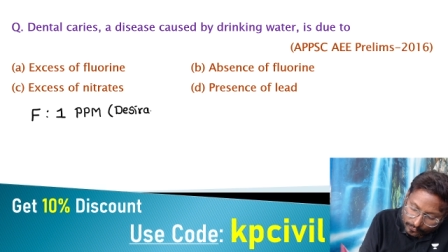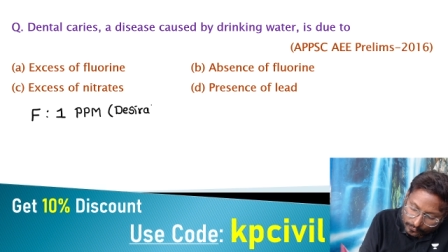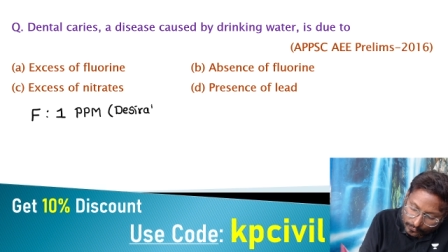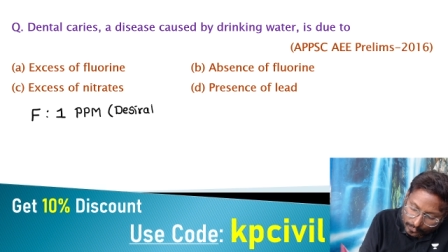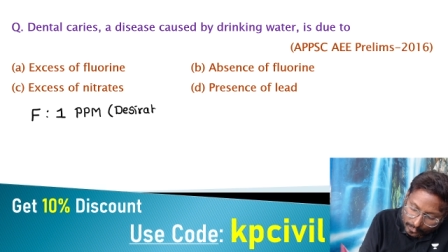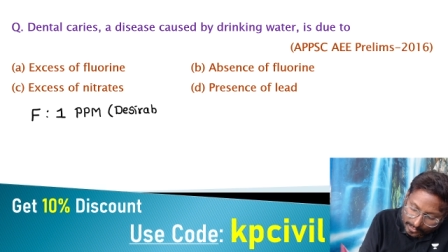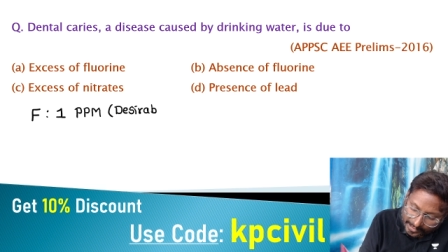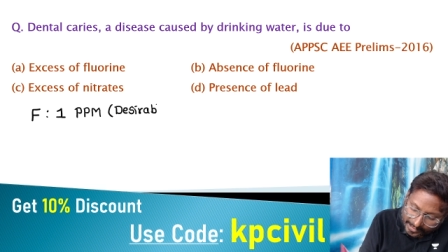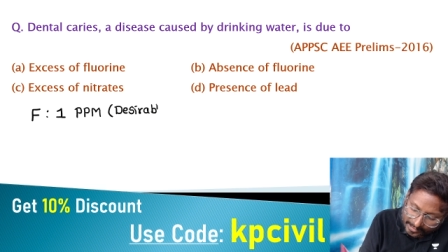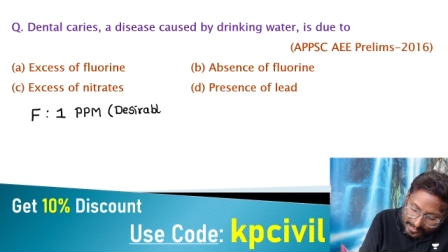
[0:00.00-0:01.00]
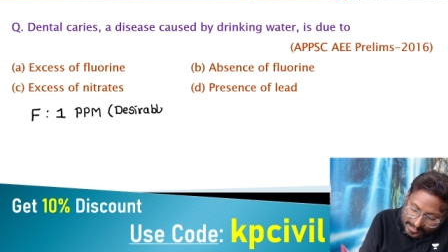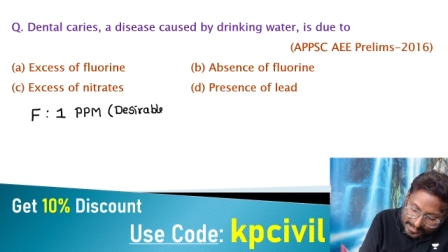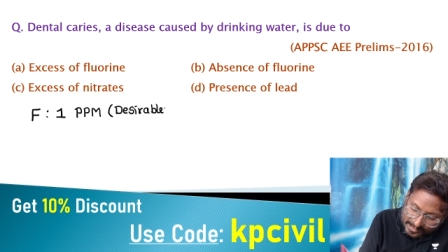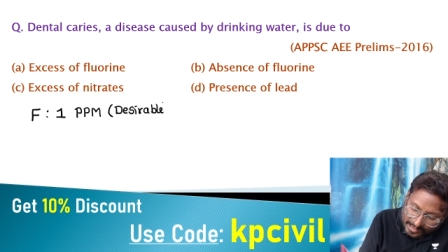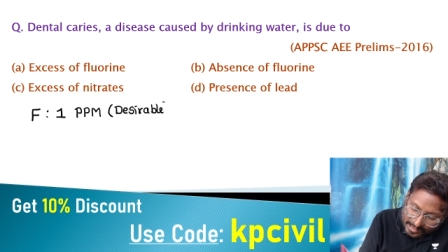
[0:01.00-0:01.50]
Fluoride less
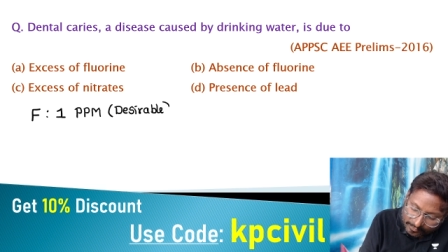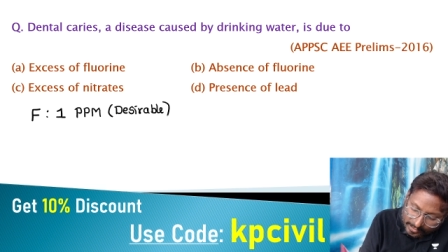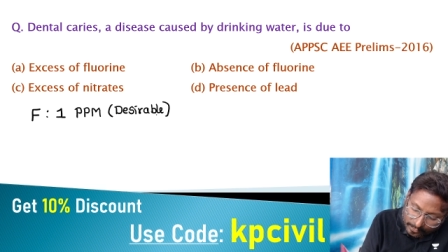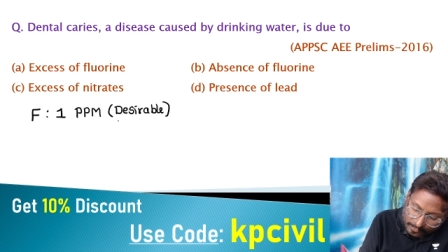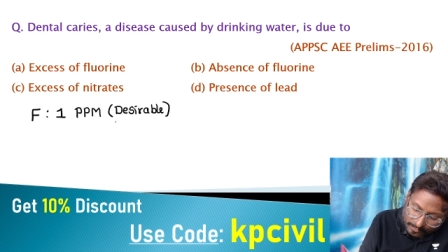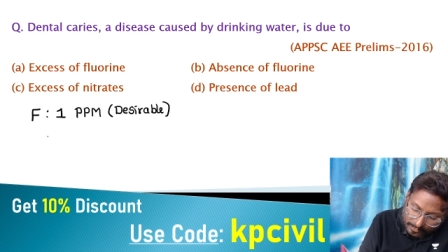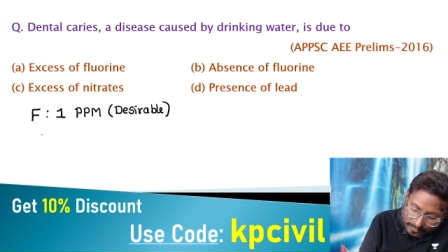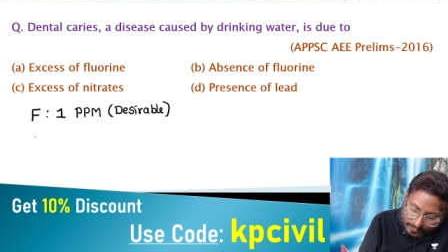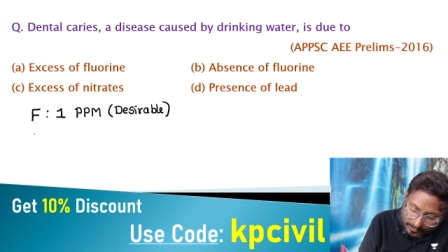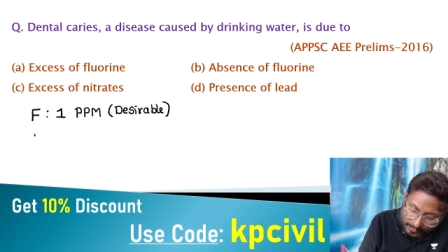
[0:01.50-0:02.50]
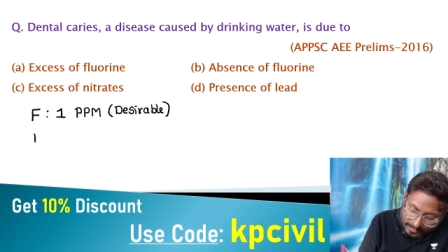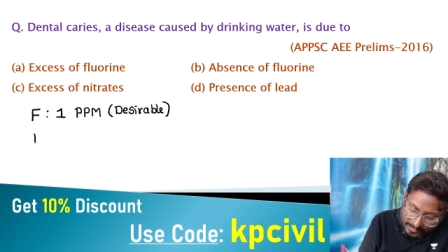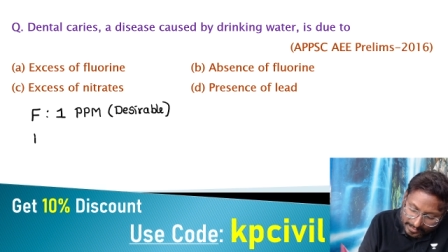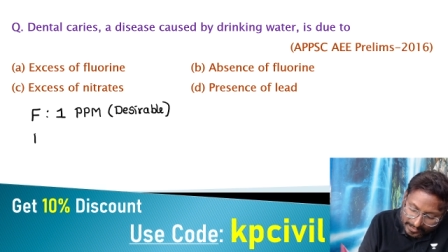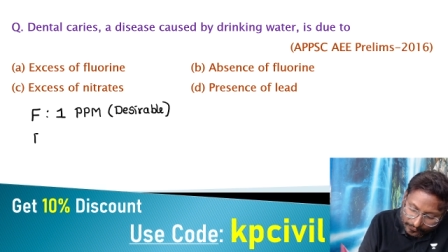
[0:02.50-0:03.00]
than 1
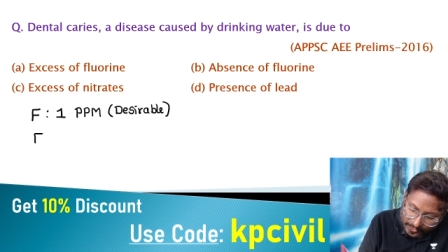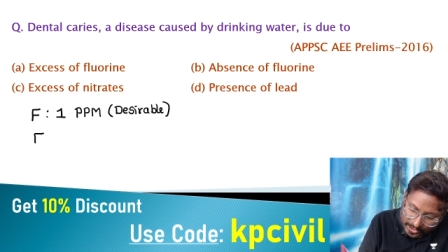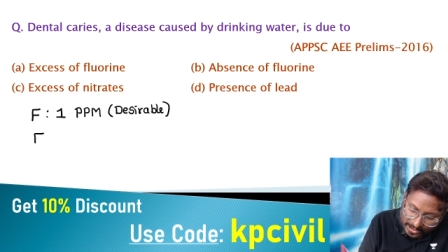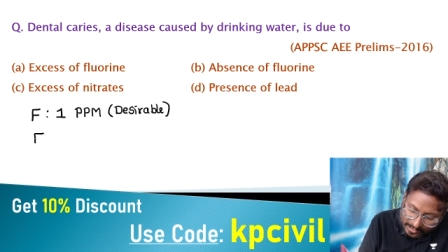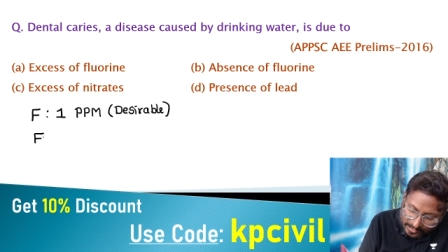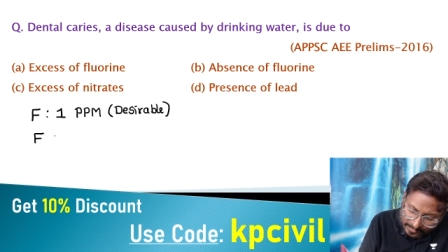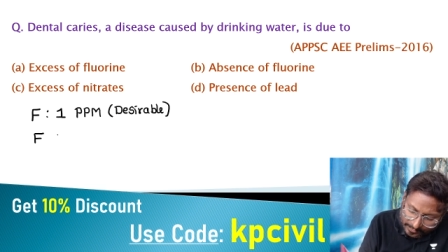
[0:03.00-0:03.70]
deficit.